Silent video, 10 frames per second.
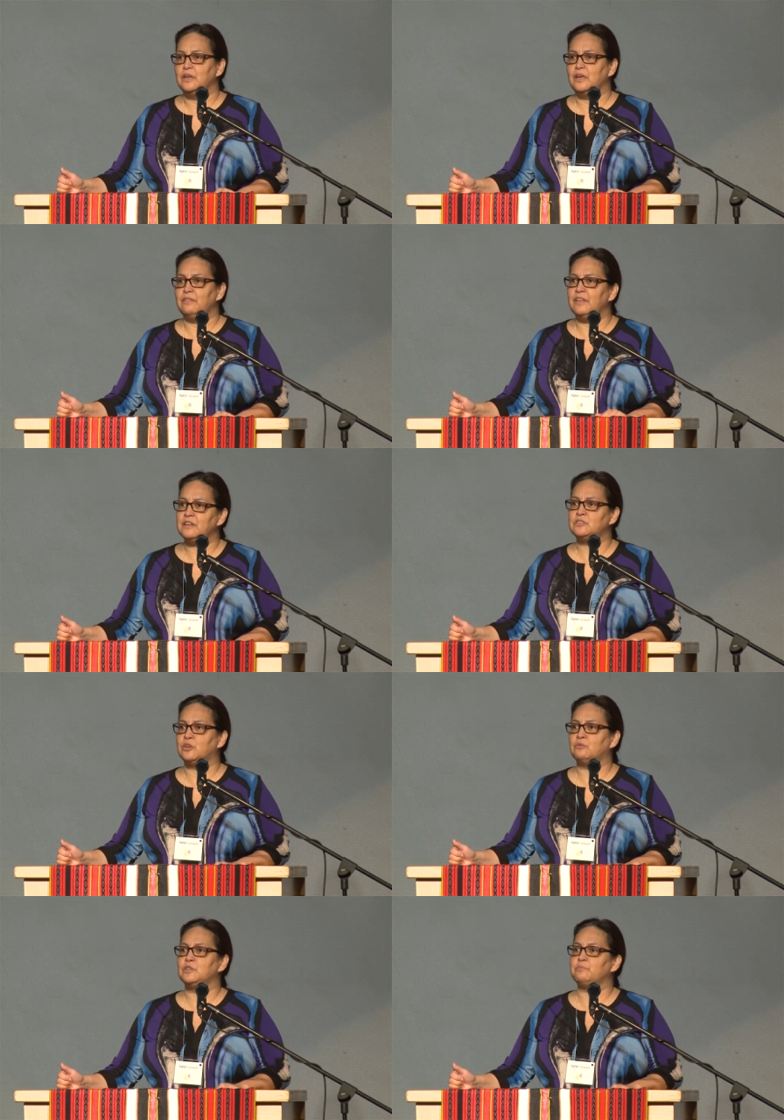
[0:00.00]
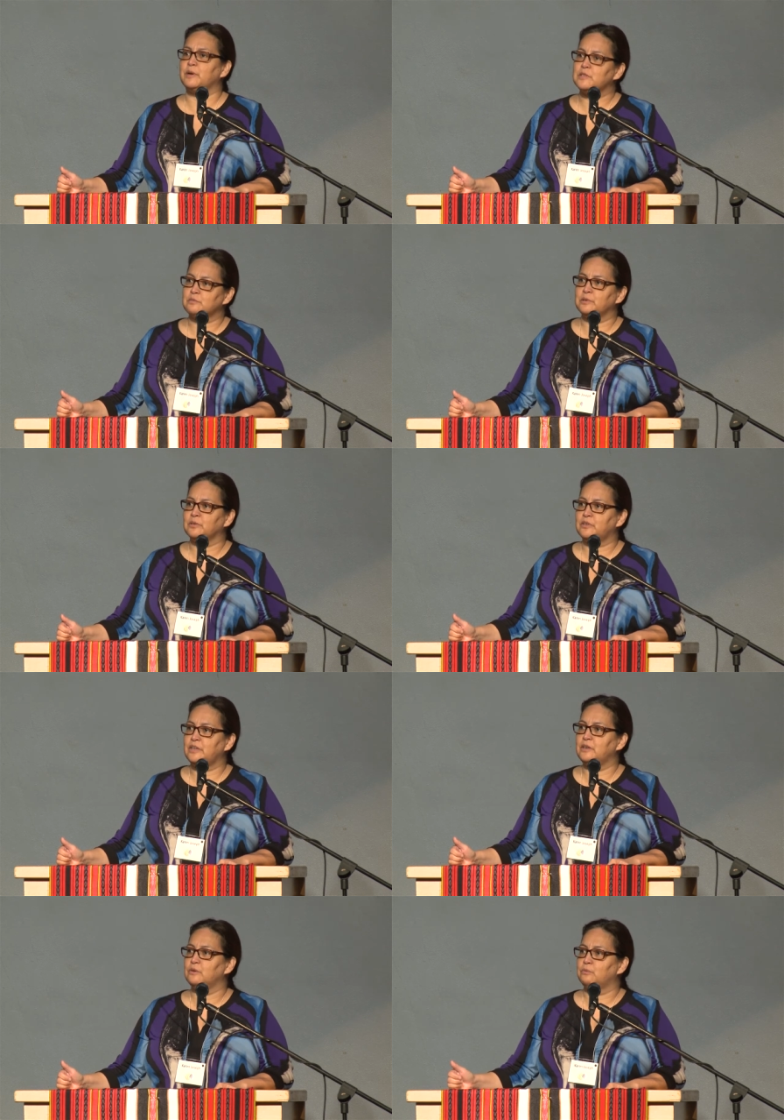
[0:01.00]
And that's our
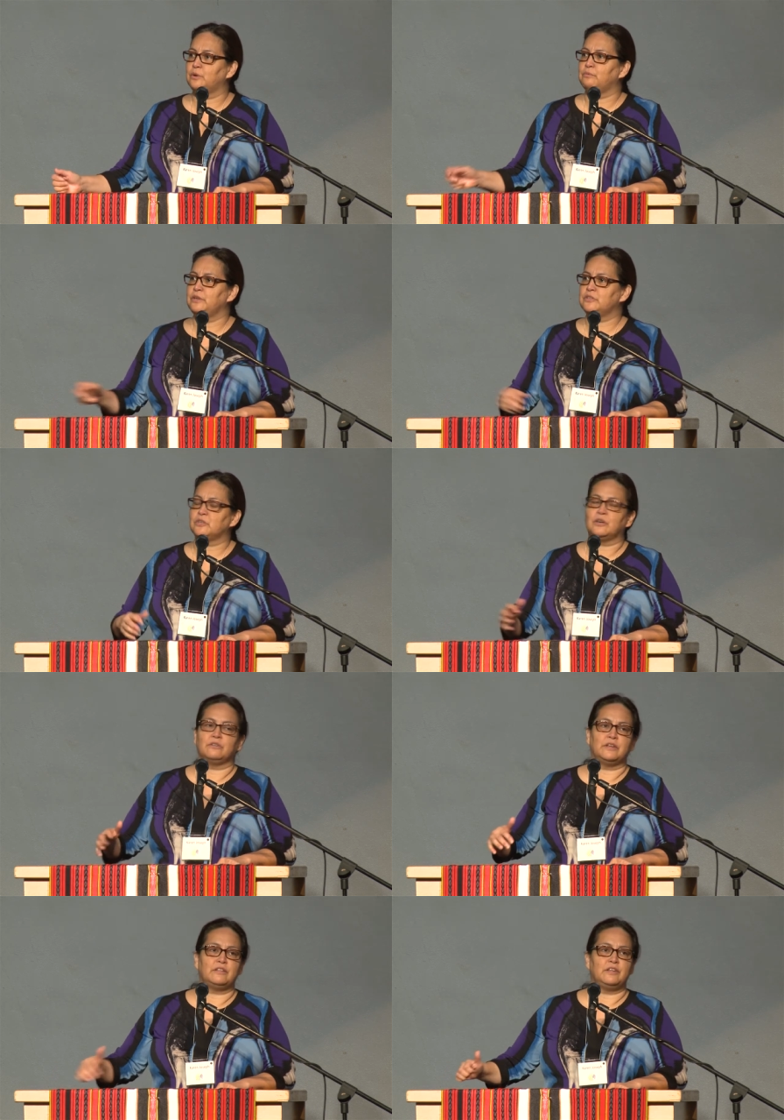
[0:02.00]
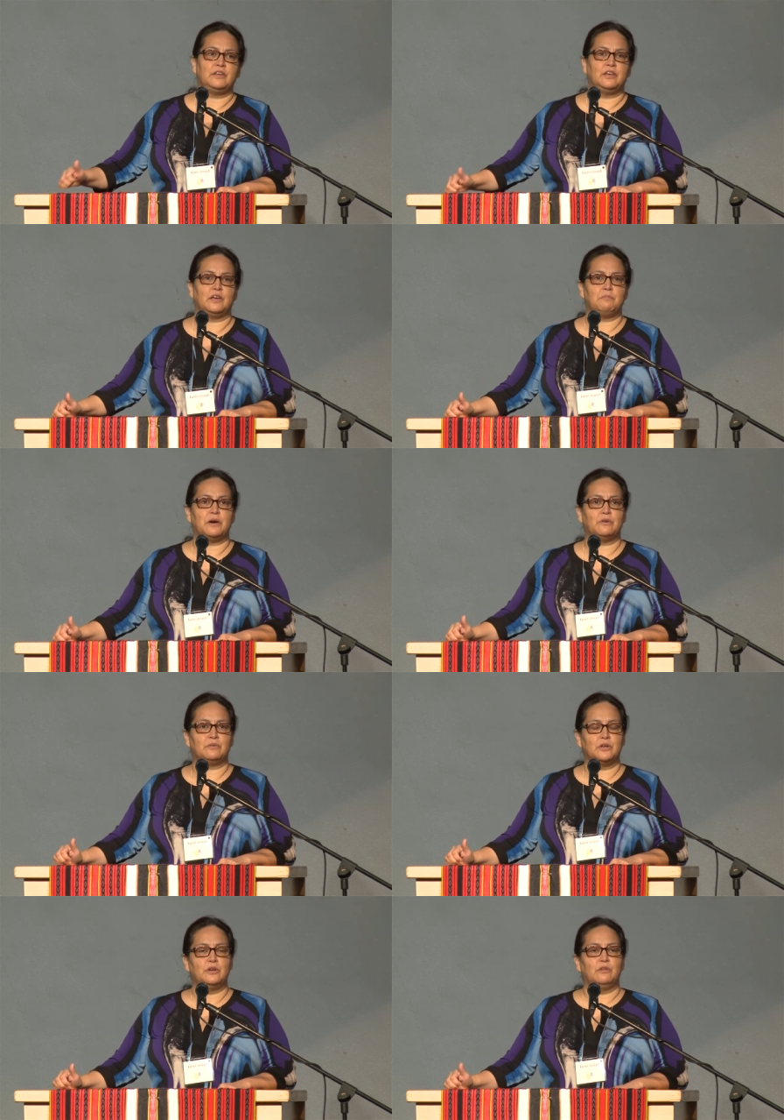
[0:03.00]
responsibility when we start like thinking about
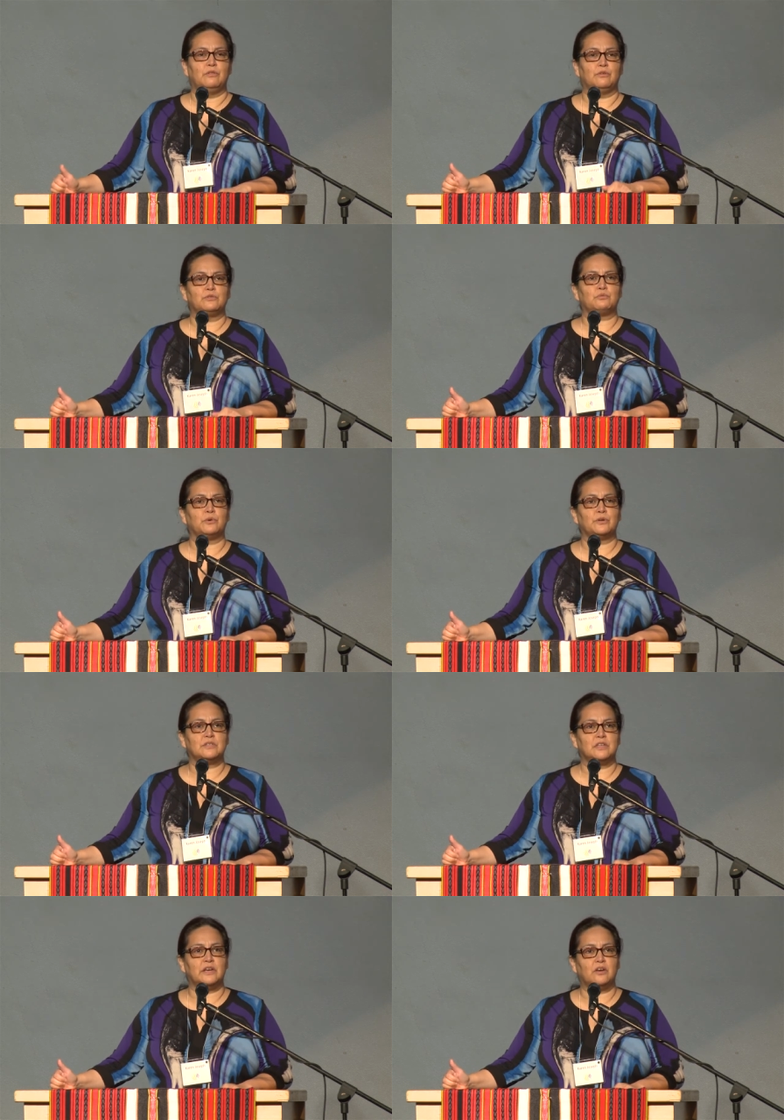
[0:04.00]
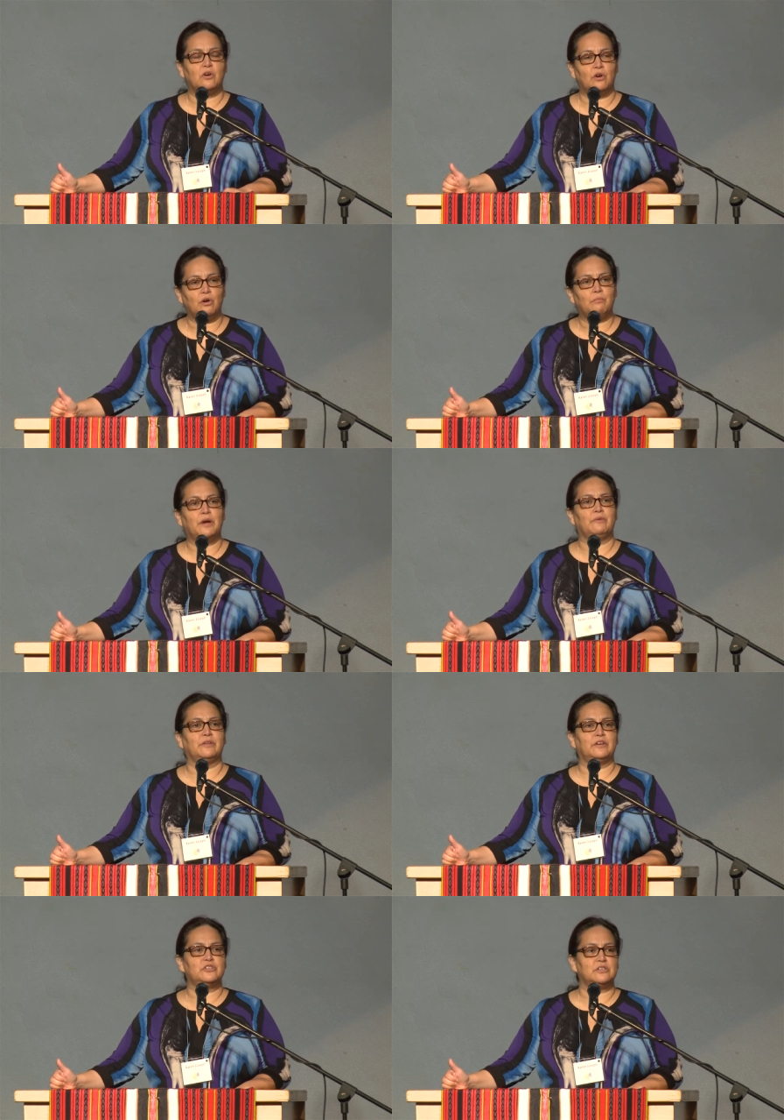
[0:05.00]
those words like all my
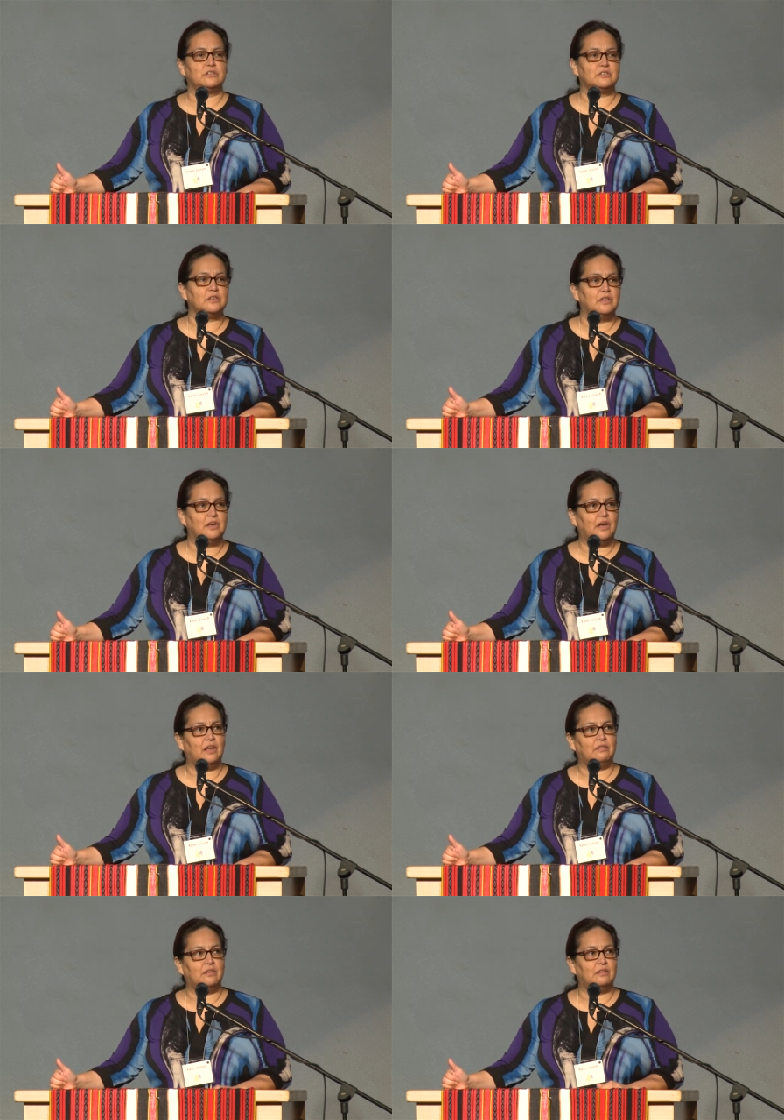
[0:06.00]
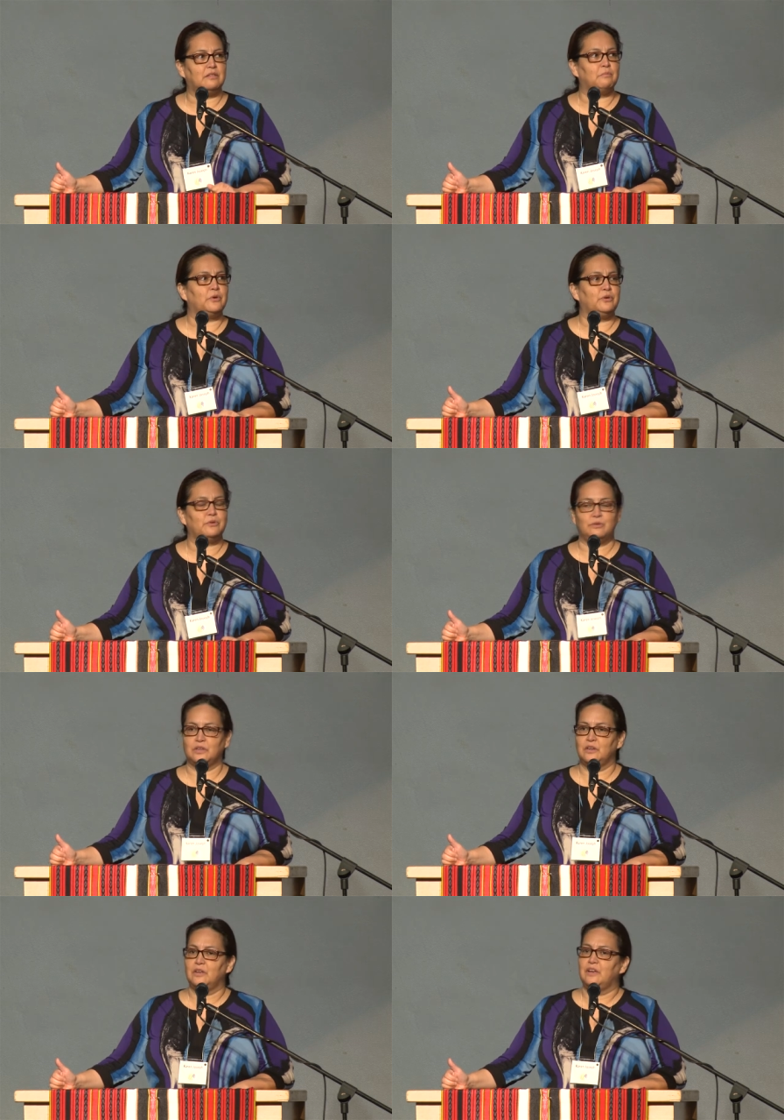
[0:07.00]
relations and namwayut
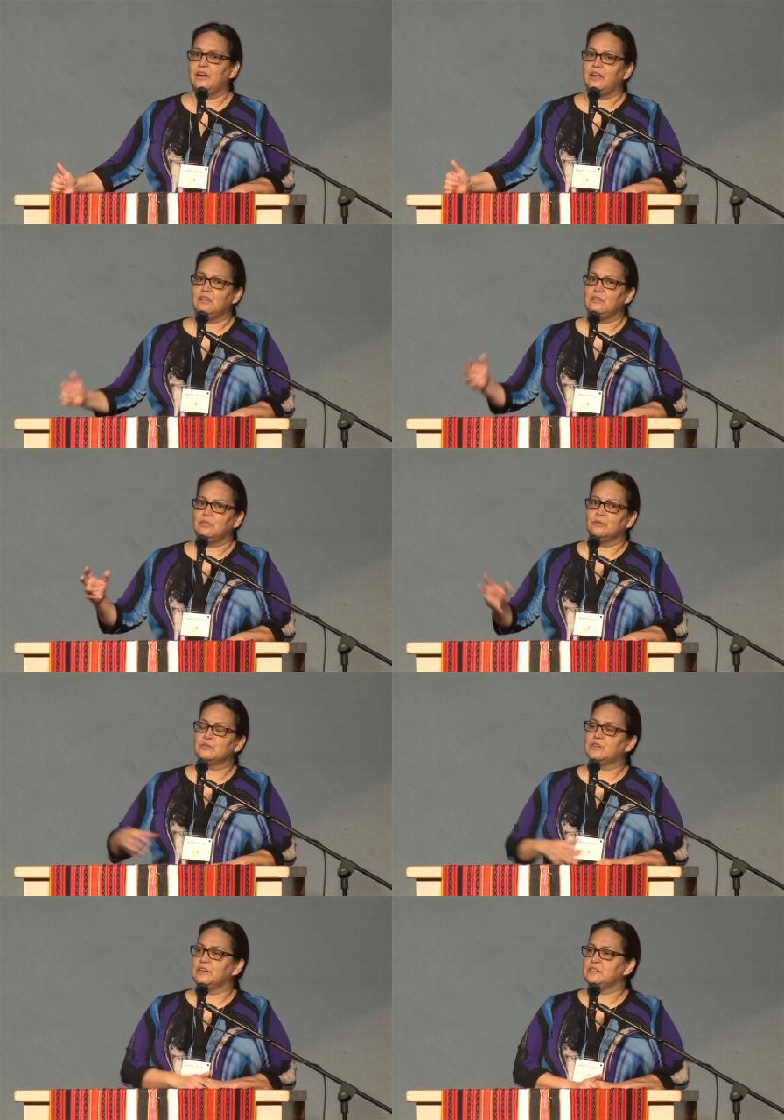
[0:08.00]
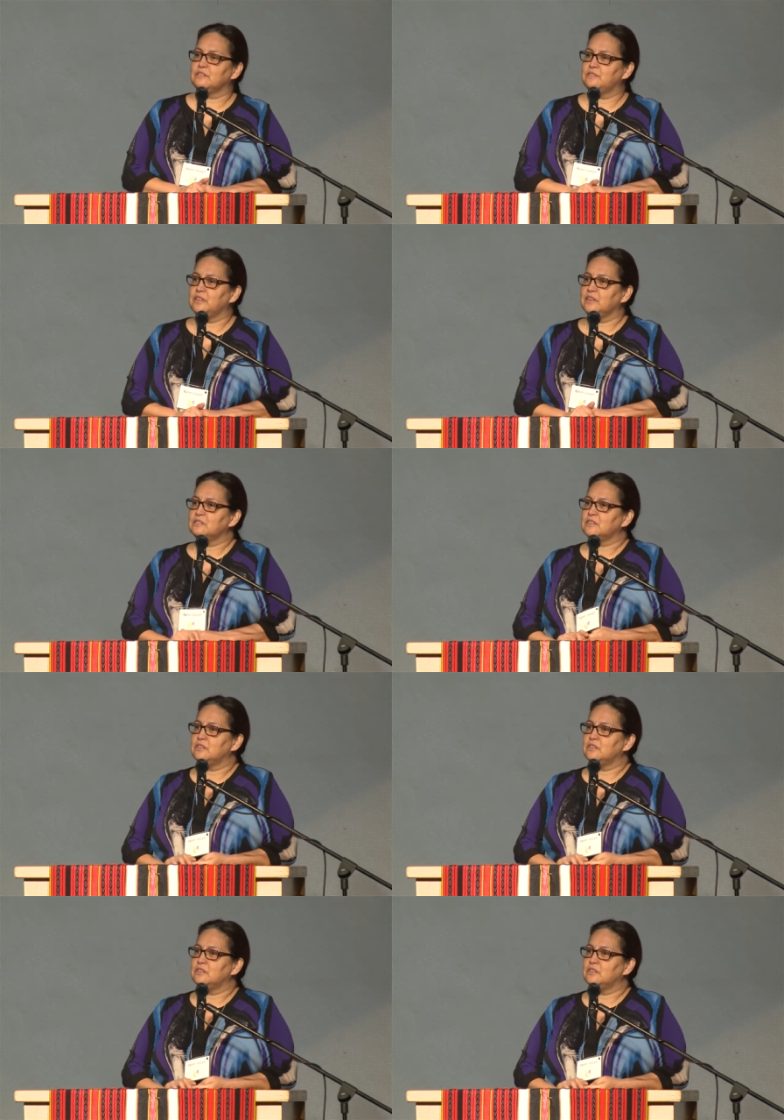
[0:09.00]
and those kinds of things.